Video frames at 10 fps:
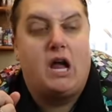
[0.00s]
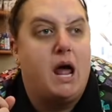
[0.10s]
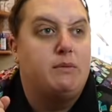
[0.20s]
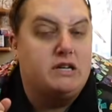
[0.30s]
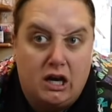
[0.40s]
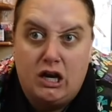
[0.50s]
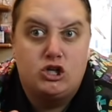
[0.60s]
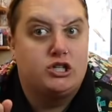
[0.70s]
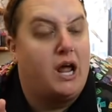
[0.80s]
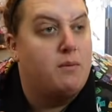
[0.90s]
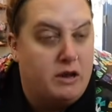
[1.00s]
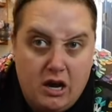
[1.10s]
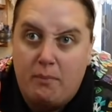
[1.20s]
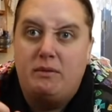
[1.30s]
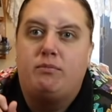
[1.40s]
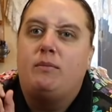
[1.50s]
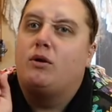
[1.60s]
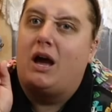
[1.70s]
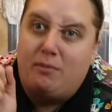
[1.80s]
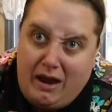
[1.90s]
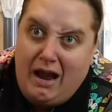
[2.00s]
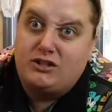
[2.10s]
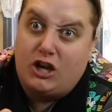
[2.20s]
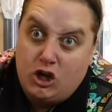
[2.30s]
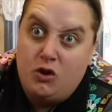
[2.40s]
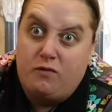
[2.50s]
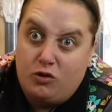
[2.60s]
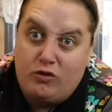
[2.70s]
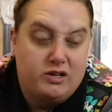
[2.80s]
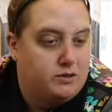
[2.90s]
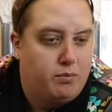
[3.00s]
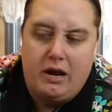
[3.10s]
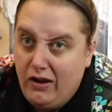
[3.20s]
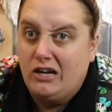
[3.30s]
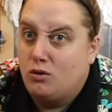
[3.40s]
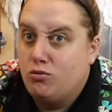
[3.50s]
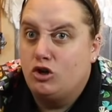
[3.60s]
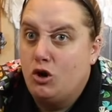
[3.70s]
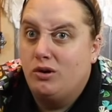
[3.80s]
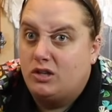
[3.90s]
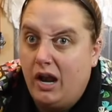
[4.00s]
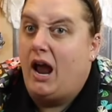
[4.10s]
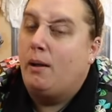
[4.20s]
Gotta be delicious, gotta be yummy. People gotta be asking you for the recipe. That's what we're doing today.